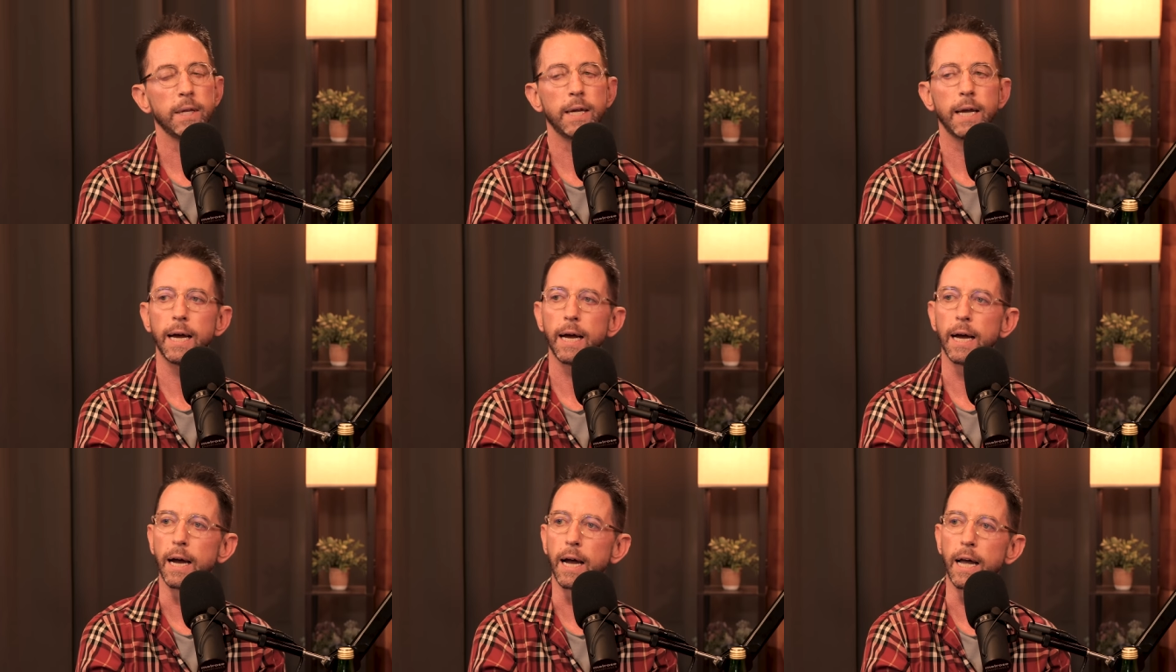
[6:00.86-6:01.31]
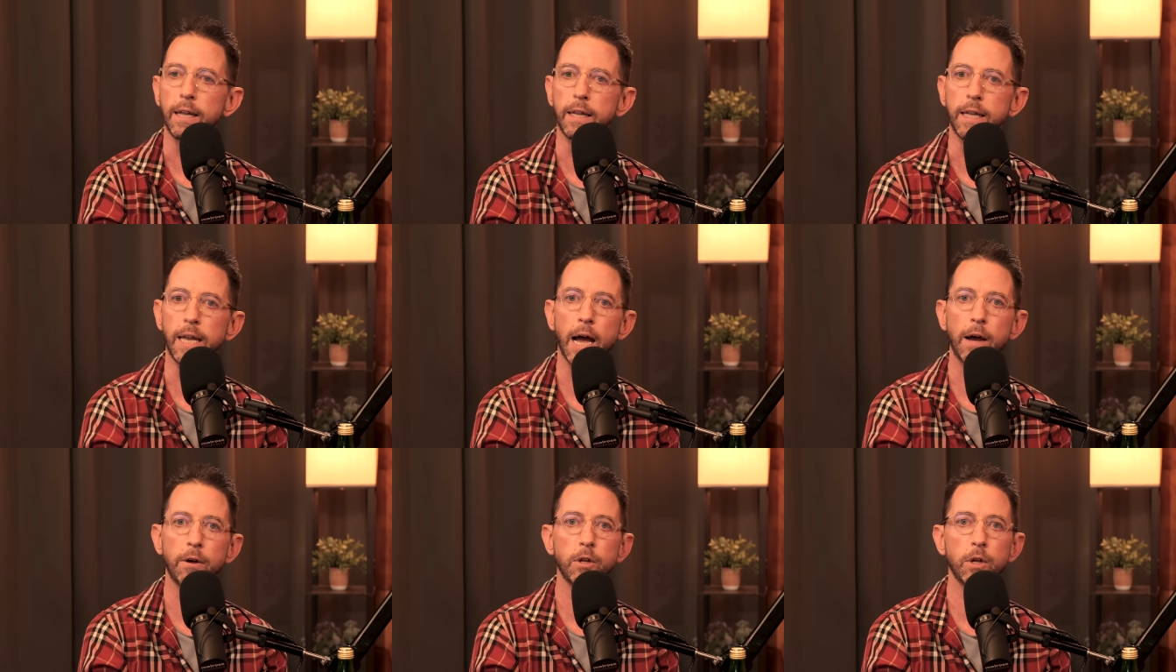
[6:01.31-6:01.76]
Yeah, and
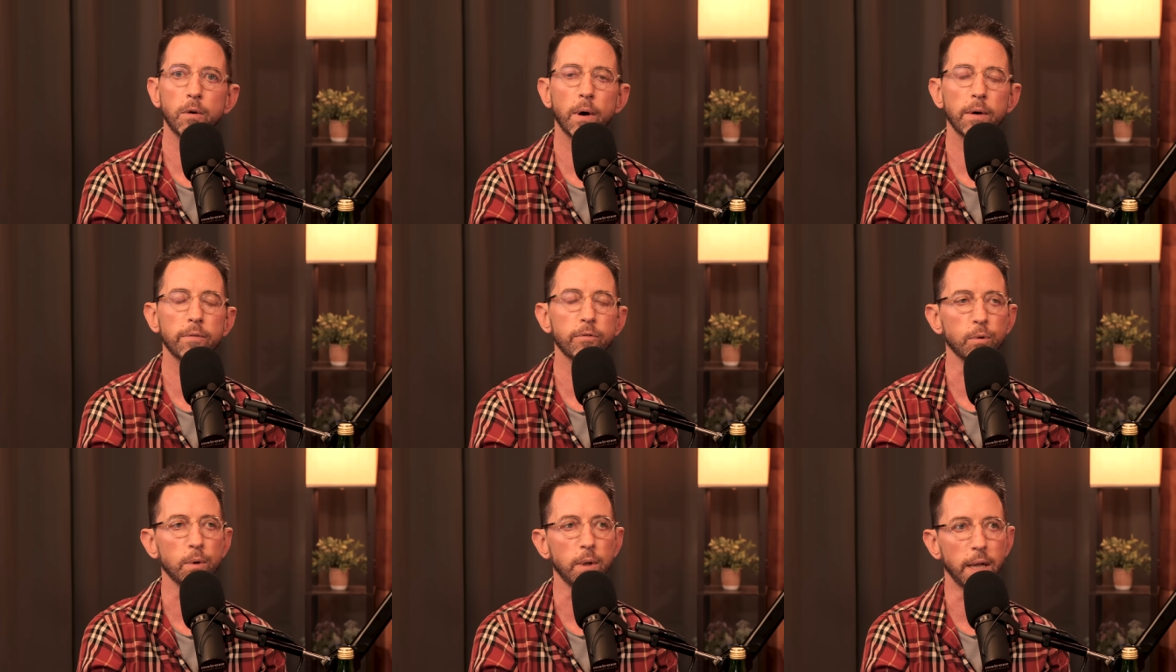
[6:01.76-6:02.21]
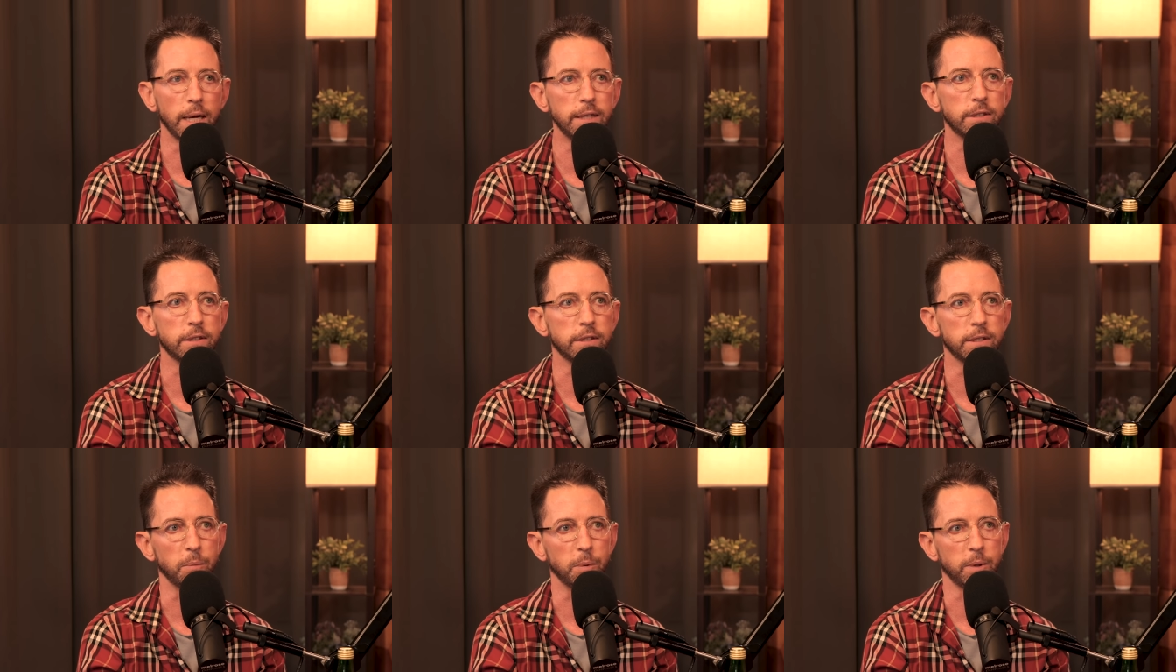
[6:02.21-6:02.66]
now you have a
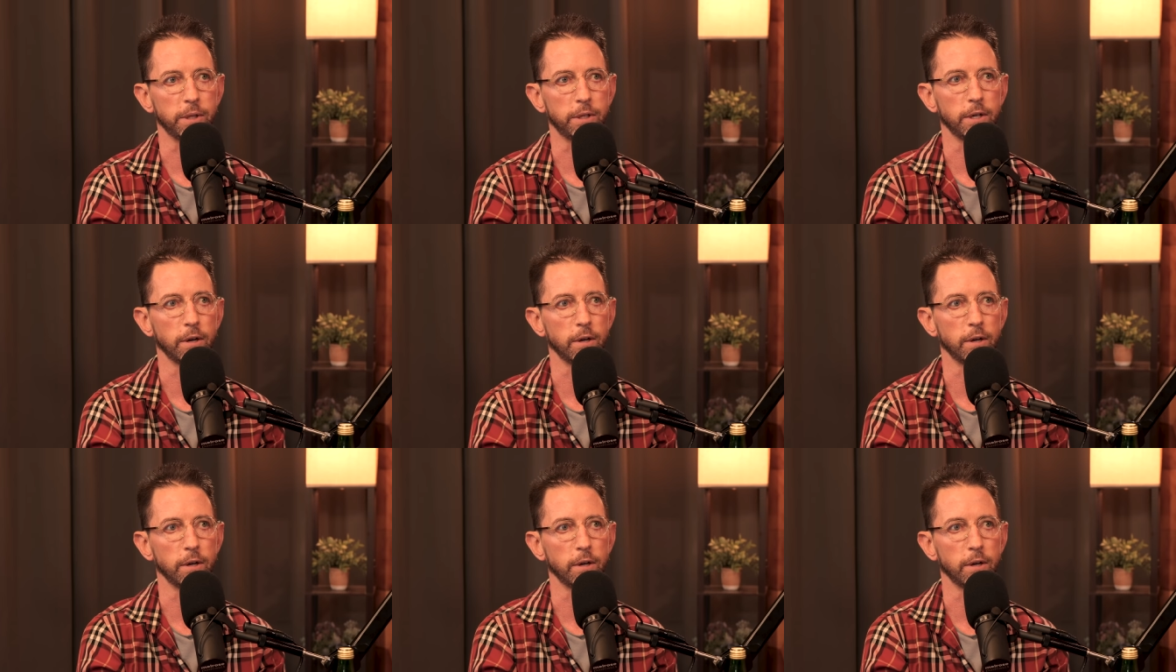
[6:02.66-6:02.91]
relationship with the